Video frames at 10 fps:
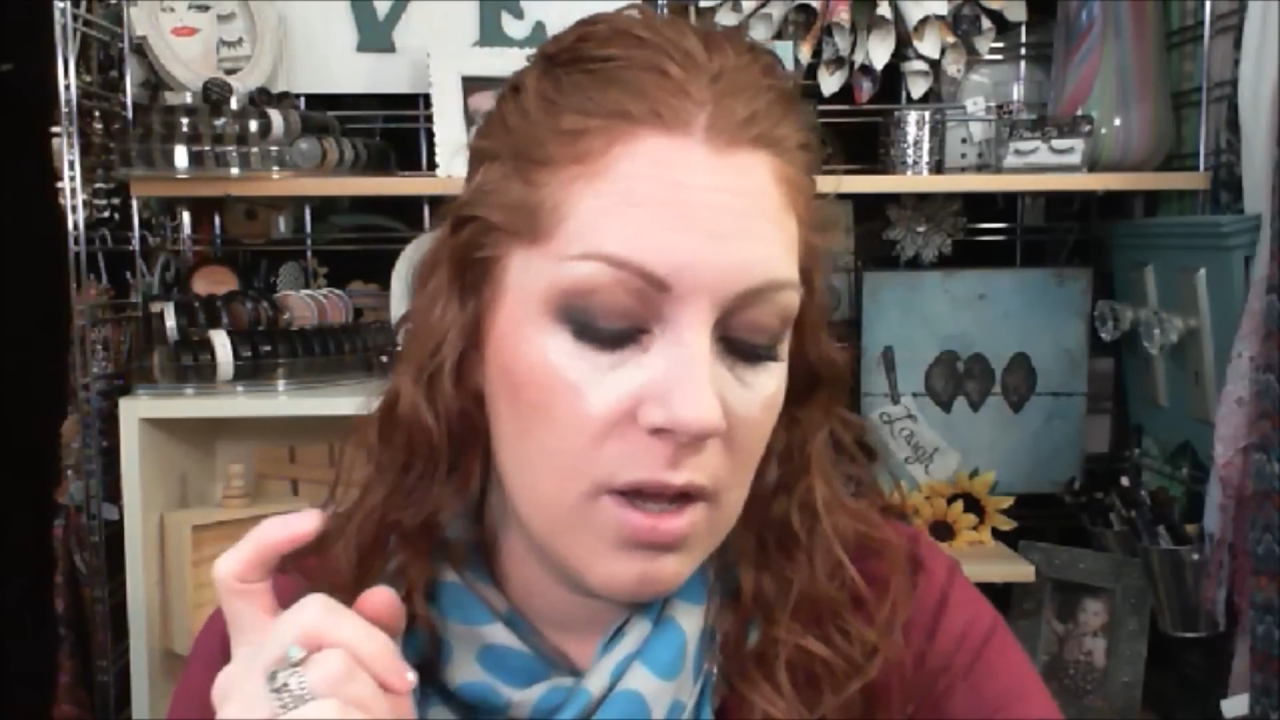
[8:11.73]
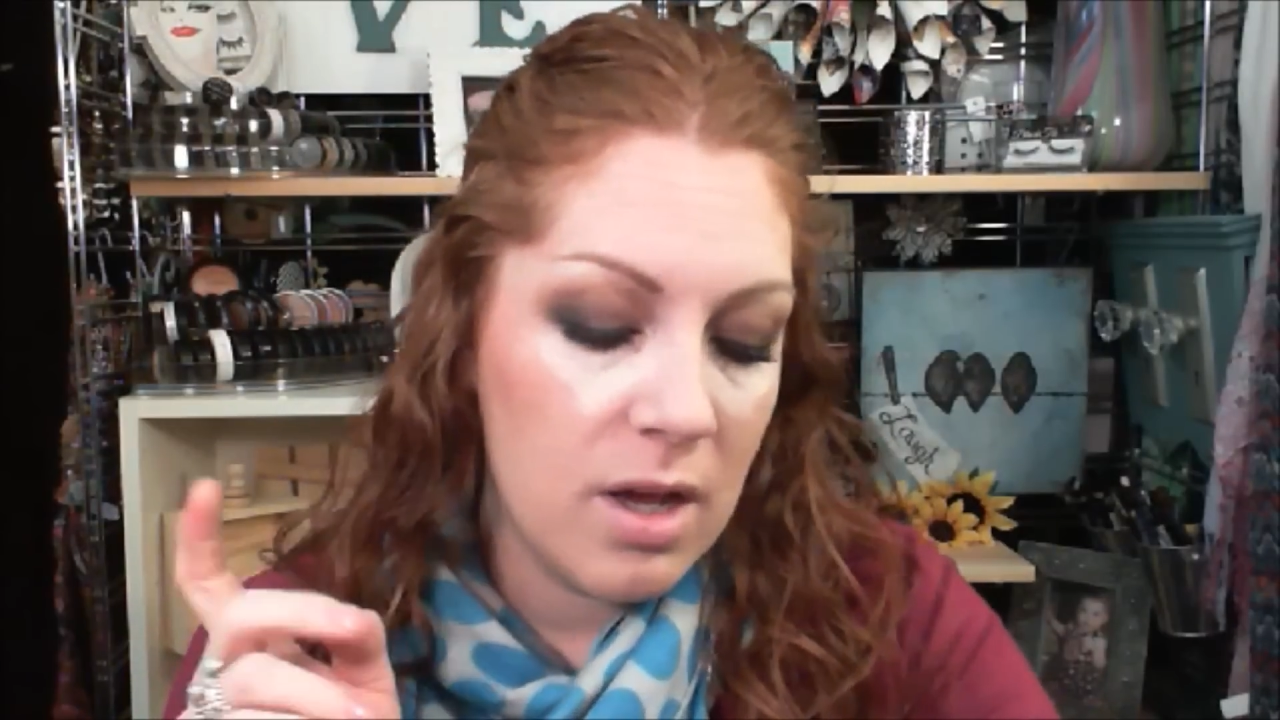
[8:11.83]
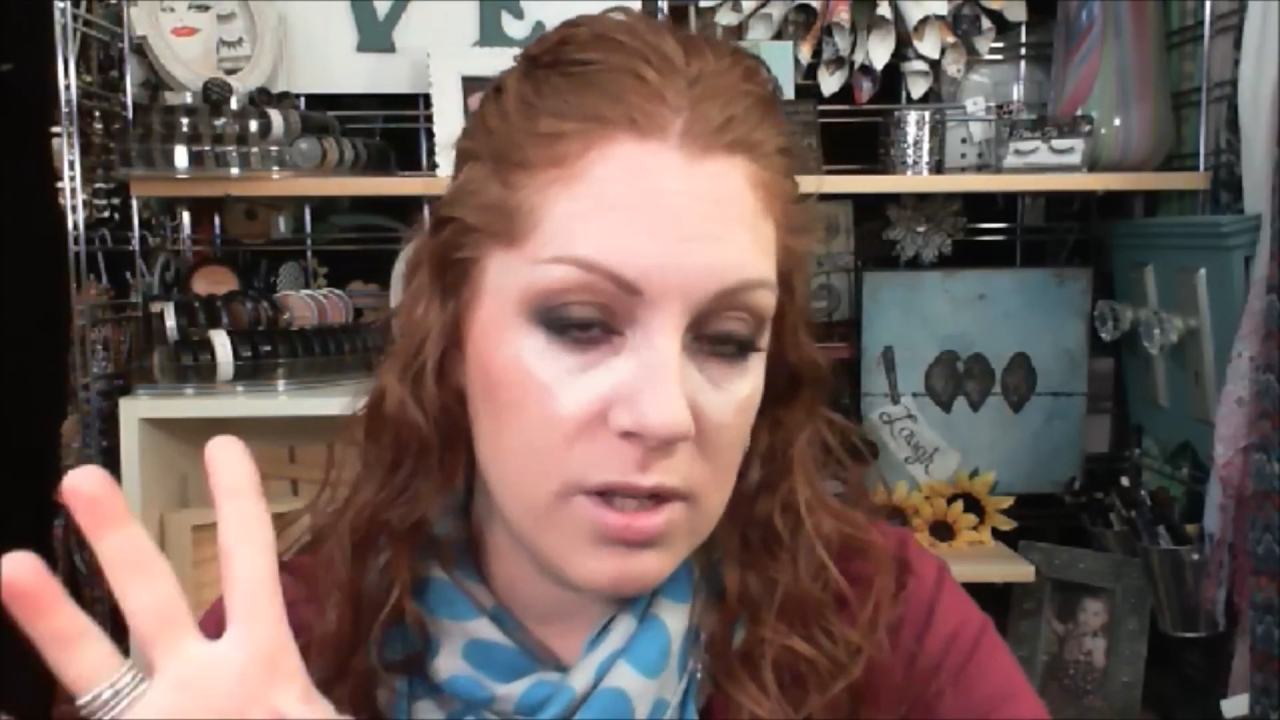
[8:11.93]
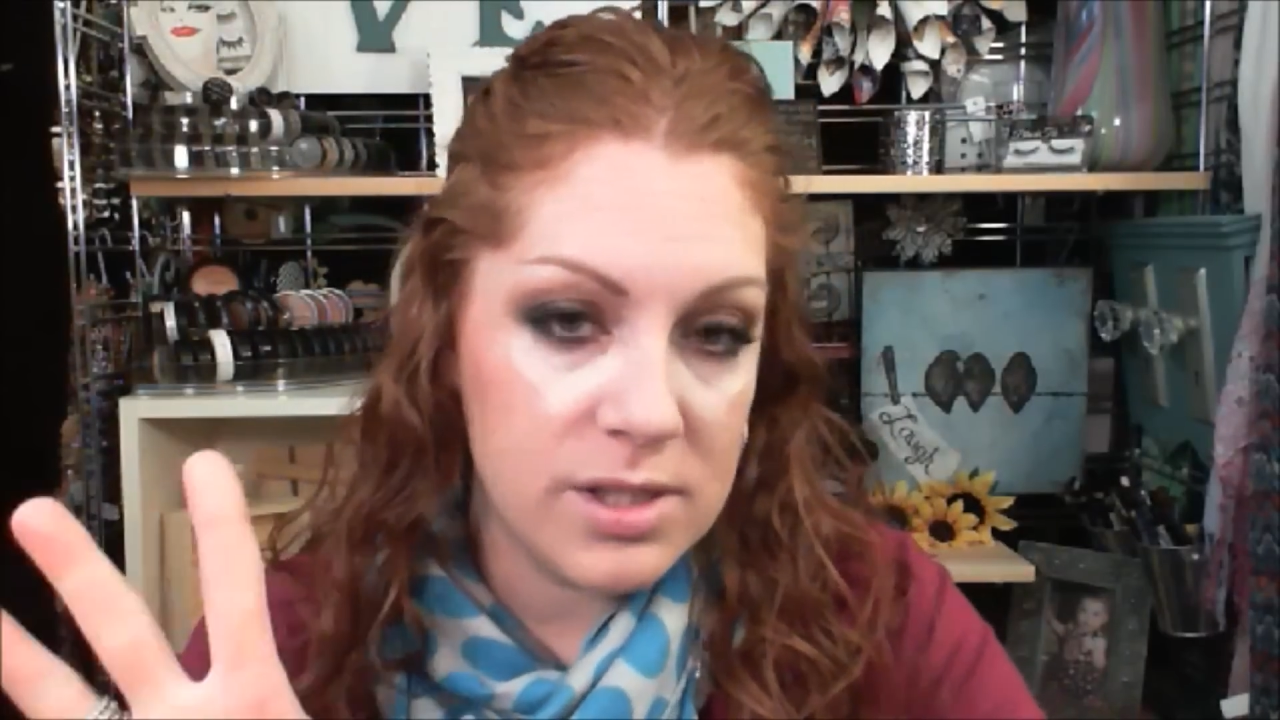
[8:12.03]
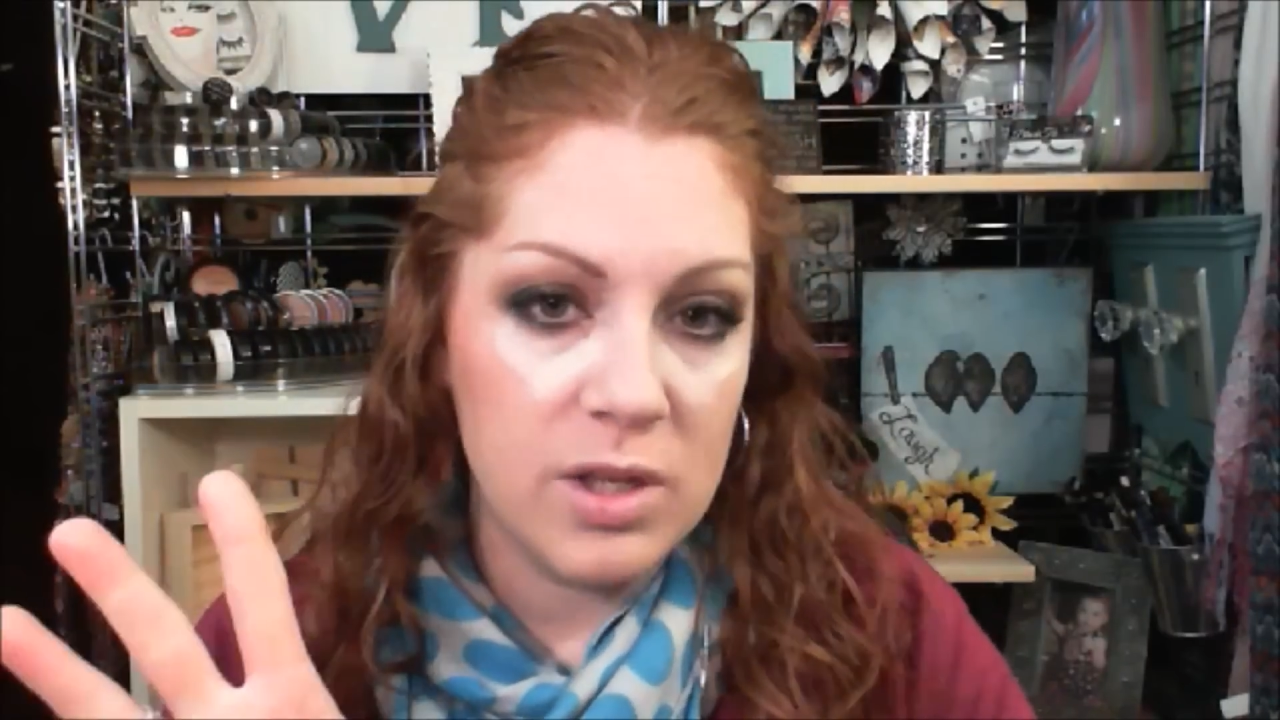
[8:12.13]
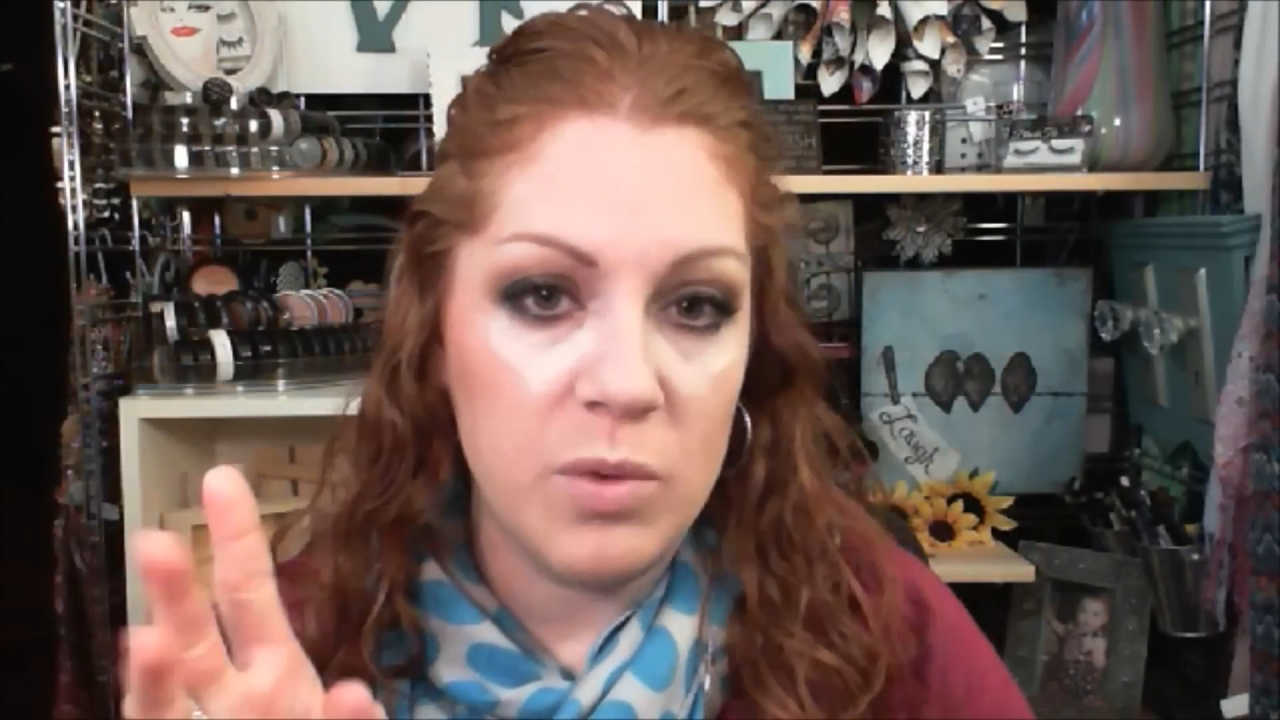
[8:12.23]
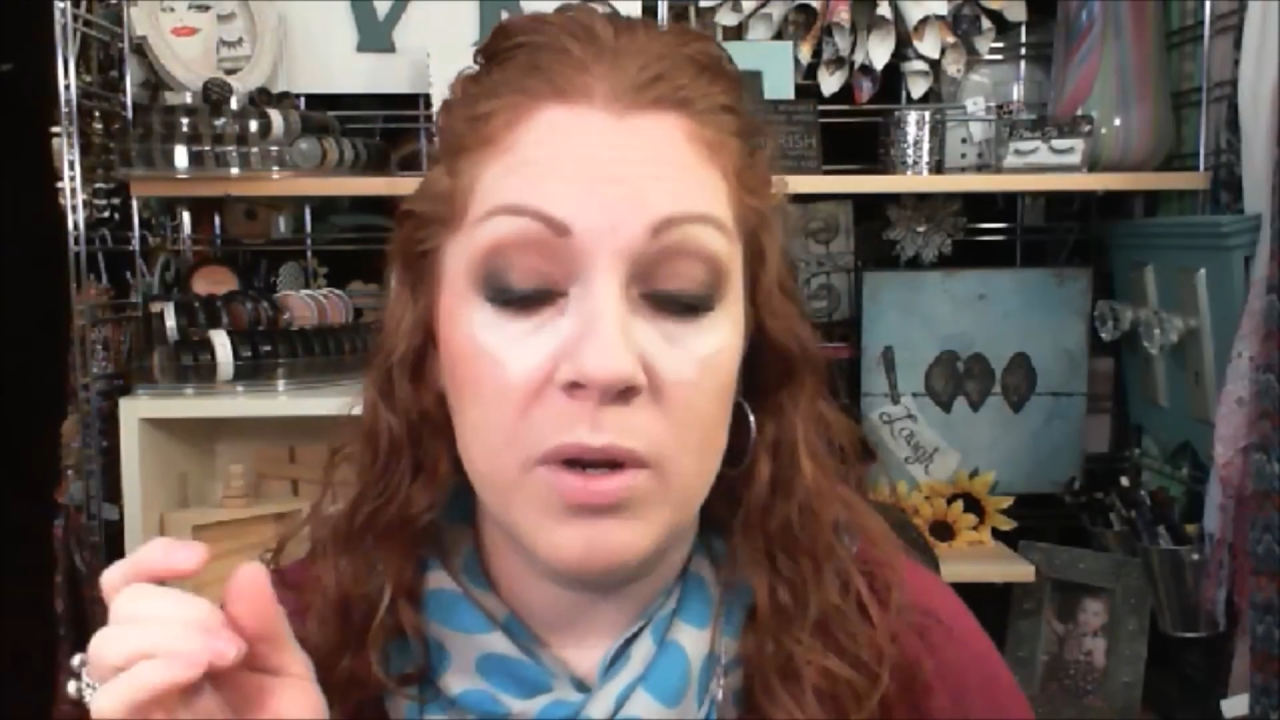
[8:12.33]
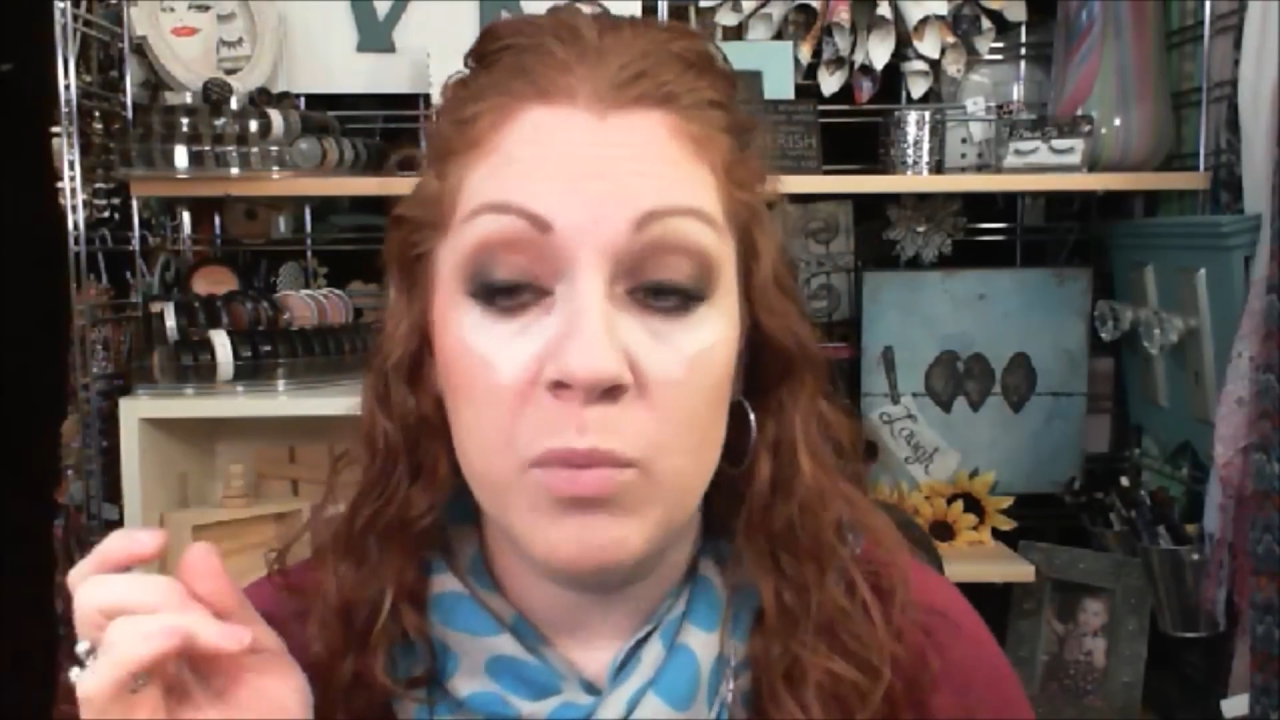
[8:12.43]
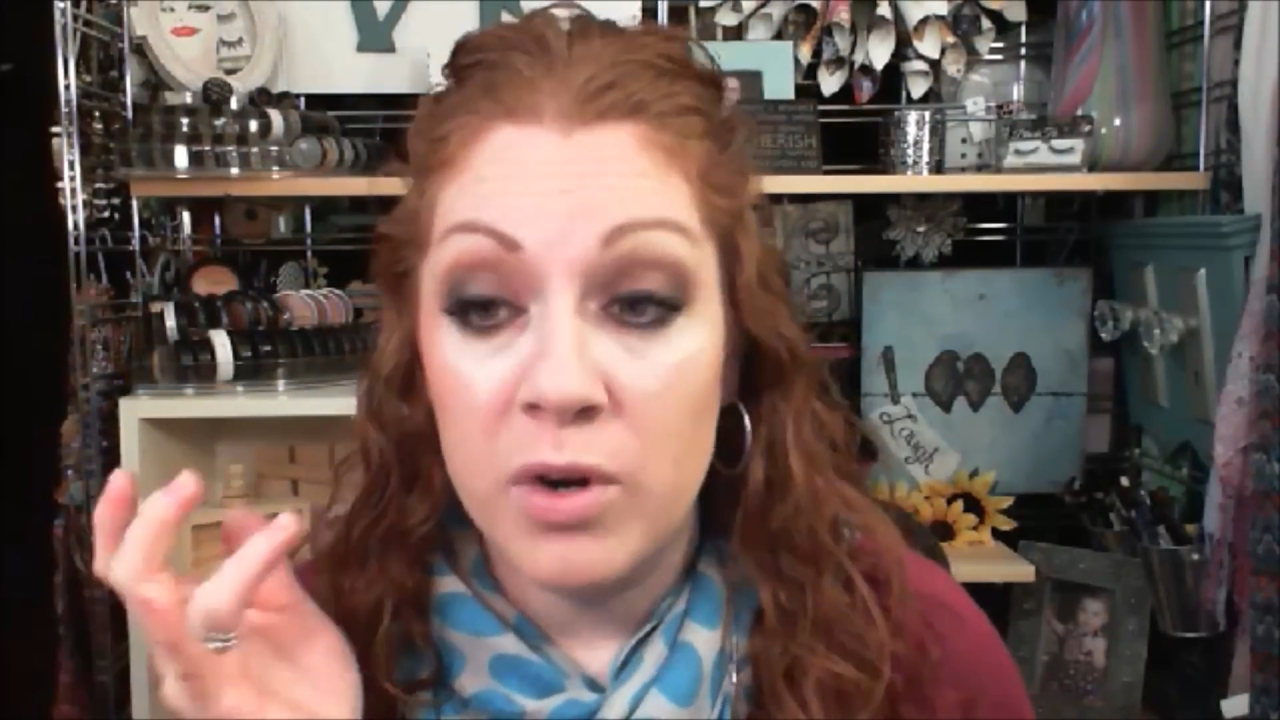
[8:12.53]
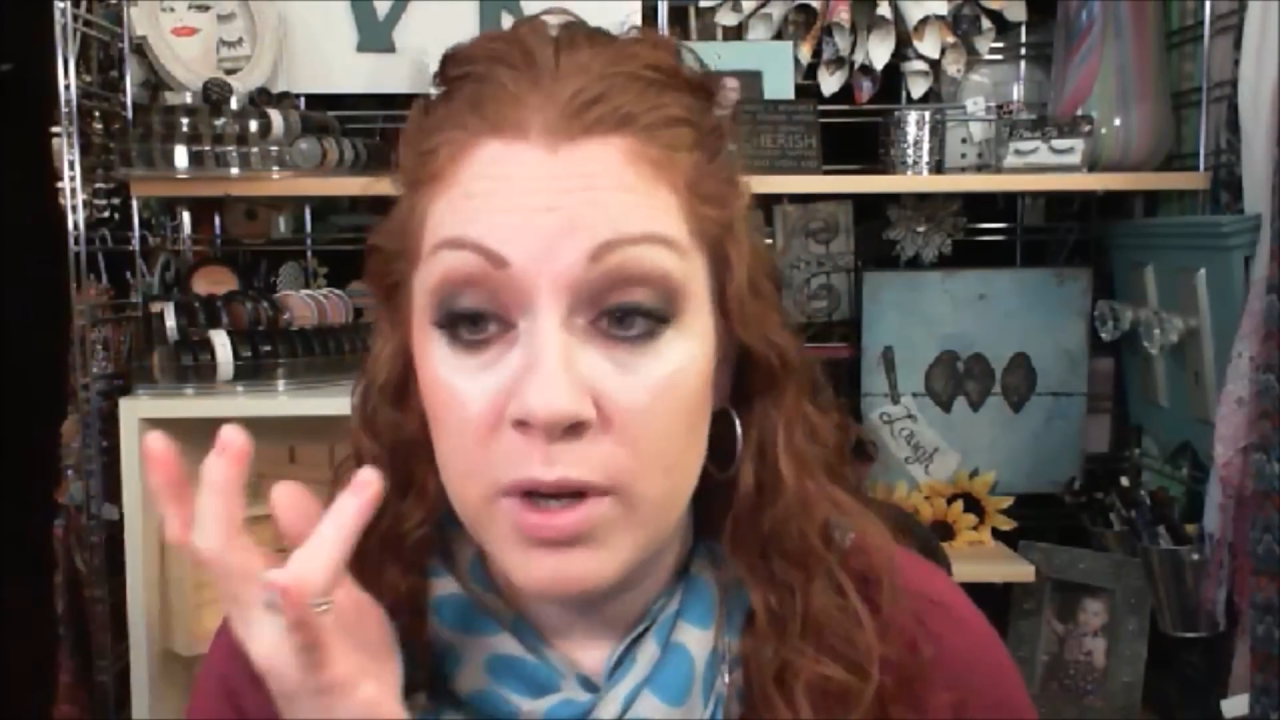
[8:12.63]
I'll tell you what
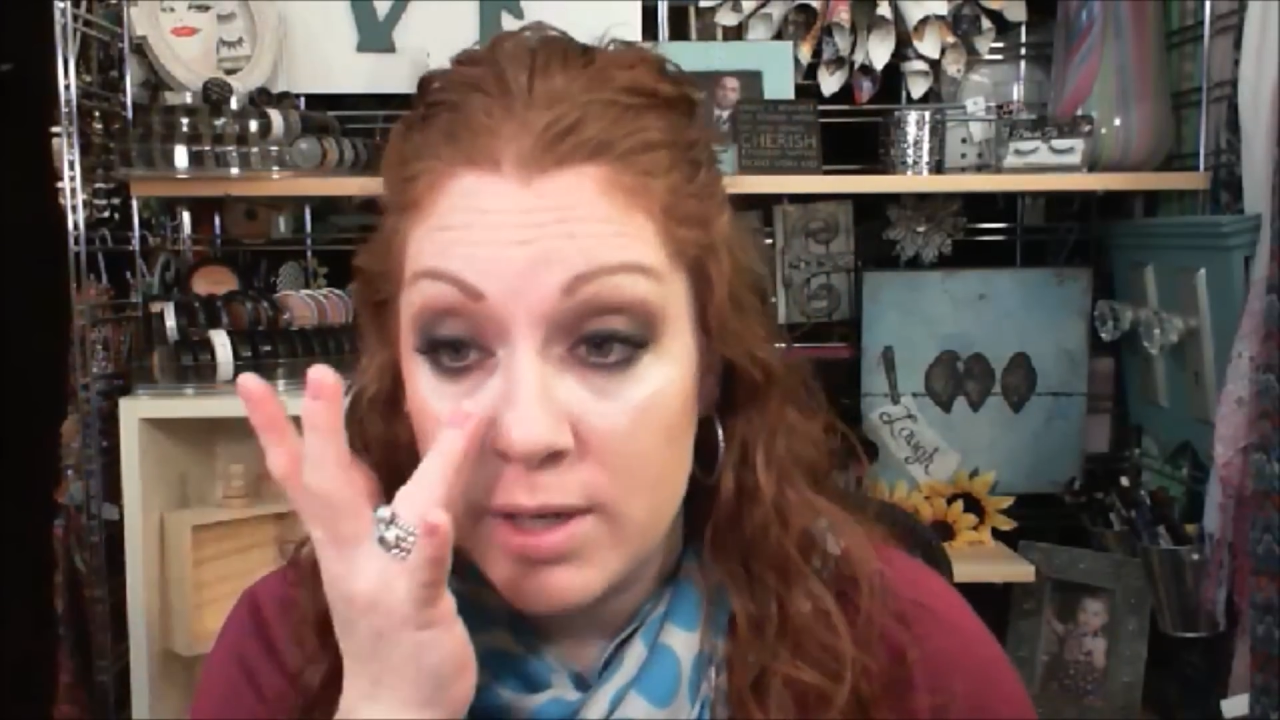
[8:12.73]
I'm wearing